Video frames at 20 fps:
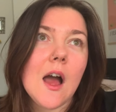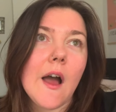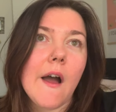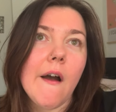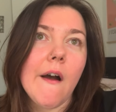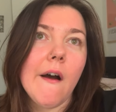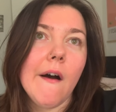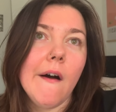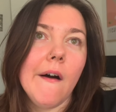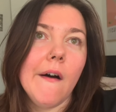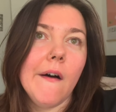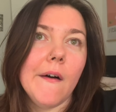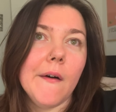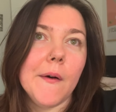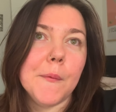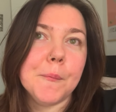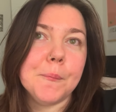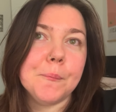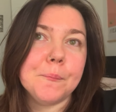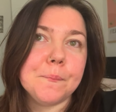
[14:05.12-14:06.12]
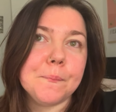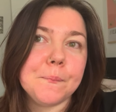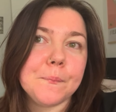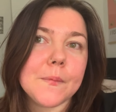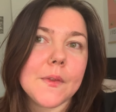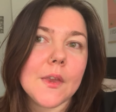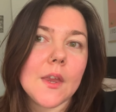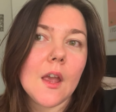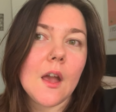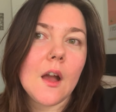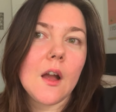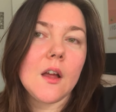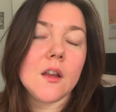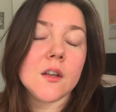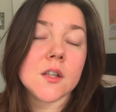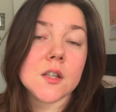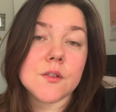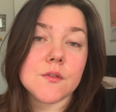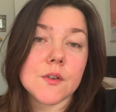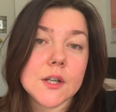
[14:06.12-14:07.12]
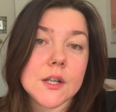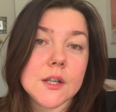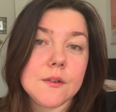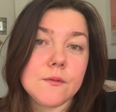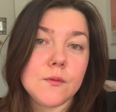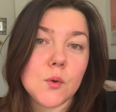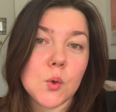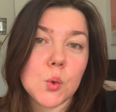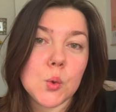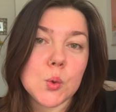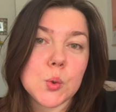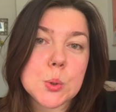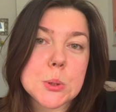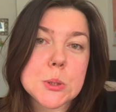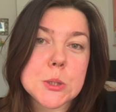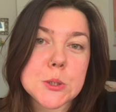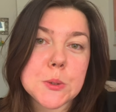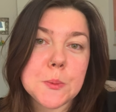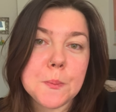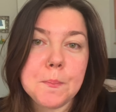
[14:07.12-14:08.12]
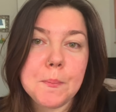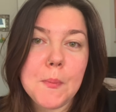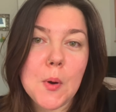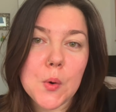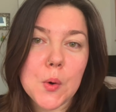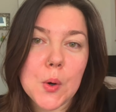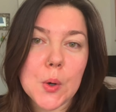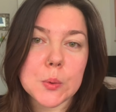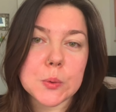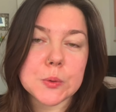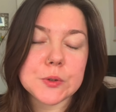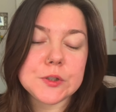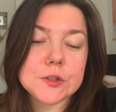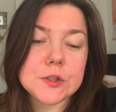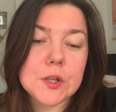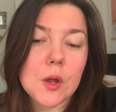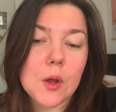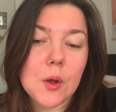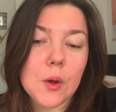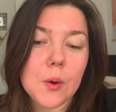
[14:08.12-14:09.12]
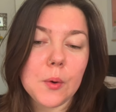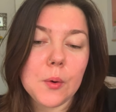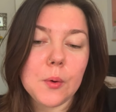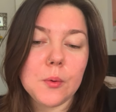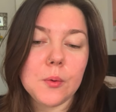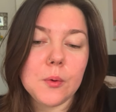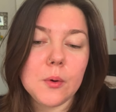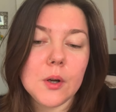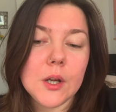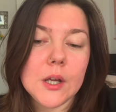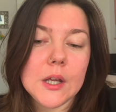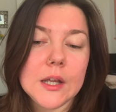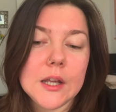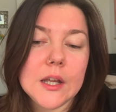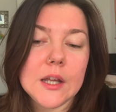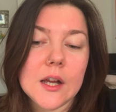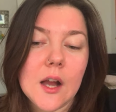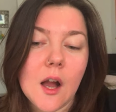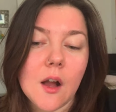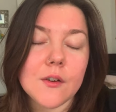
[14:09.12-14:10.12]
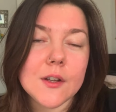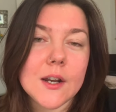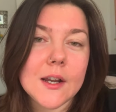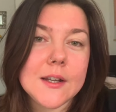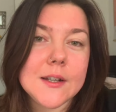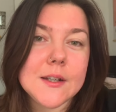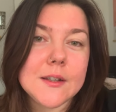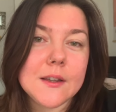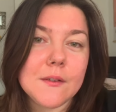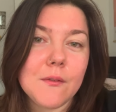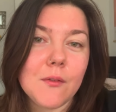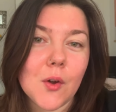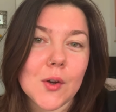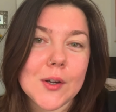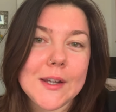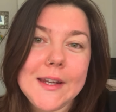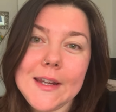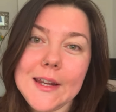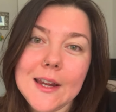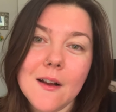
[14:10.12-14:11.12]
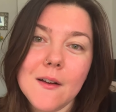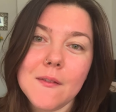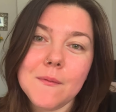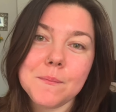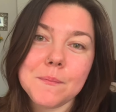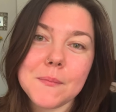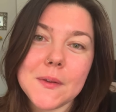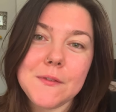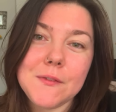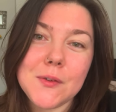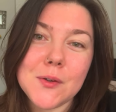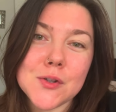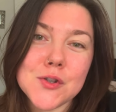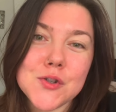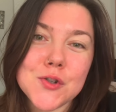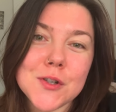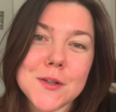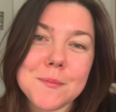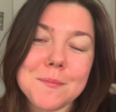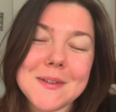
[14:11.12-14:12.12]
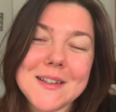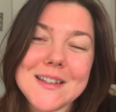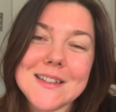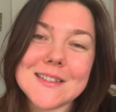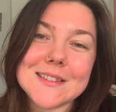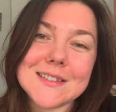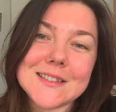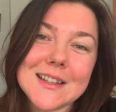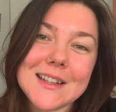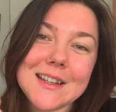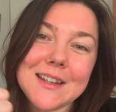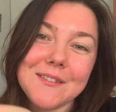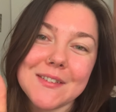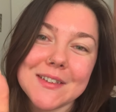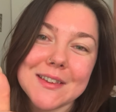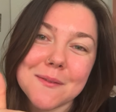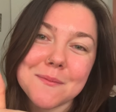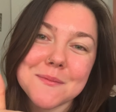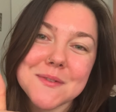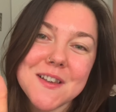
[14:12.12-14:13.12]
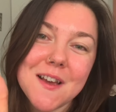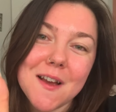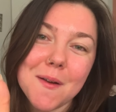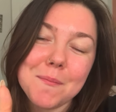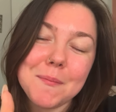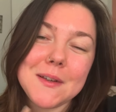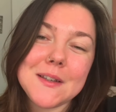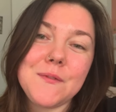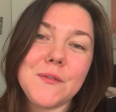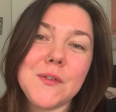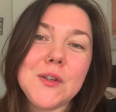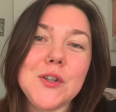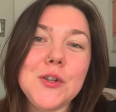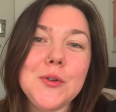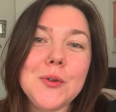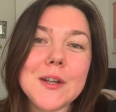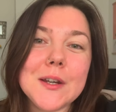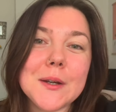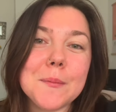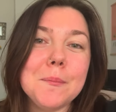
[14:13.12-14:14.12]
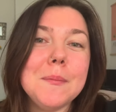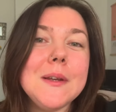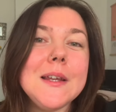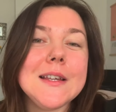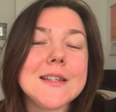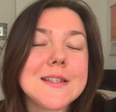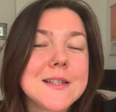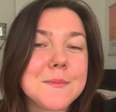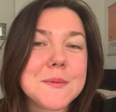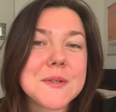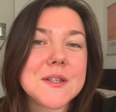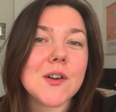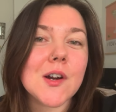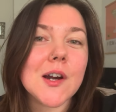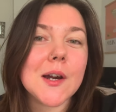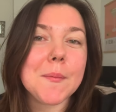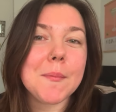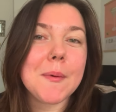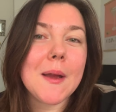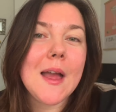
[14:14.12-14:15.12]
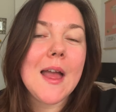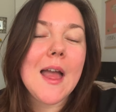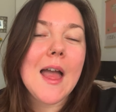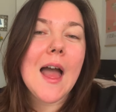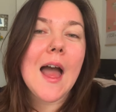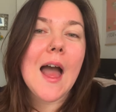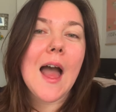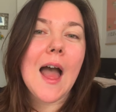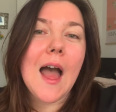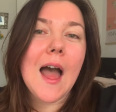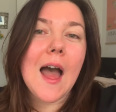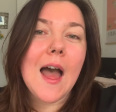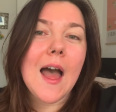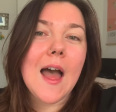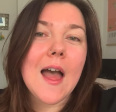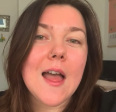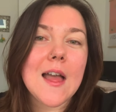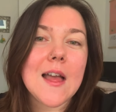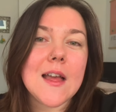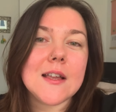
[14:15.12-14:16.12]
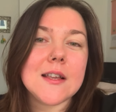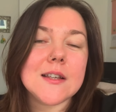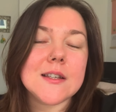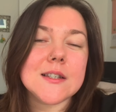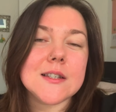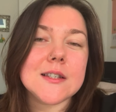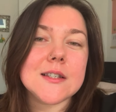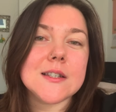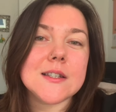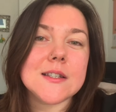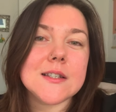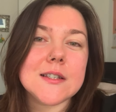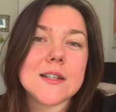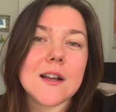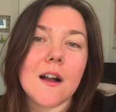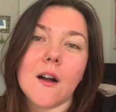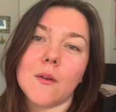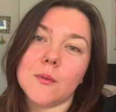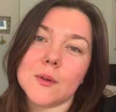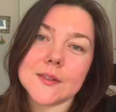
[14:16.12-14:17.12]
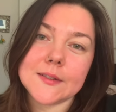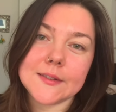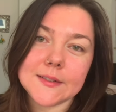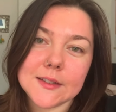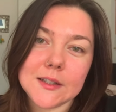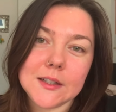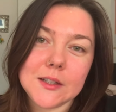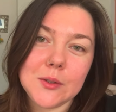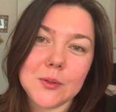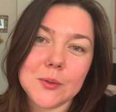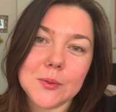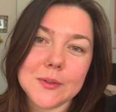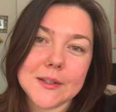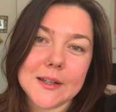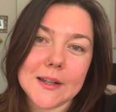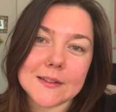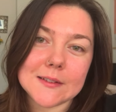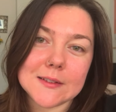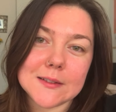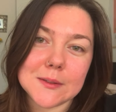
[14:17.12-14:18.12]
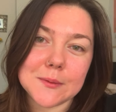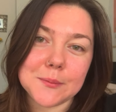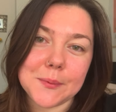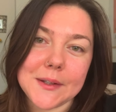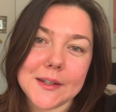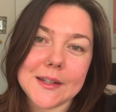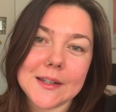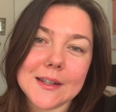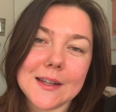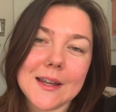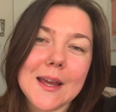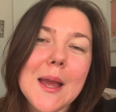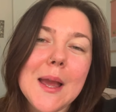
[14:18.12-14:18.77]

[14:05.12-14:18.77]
and get ready for tomorrow. So I'm gonna end the vlog here. If you enjoyed it, please give it a thumbs up. If you're new here, please subscribe, and I will see you next week.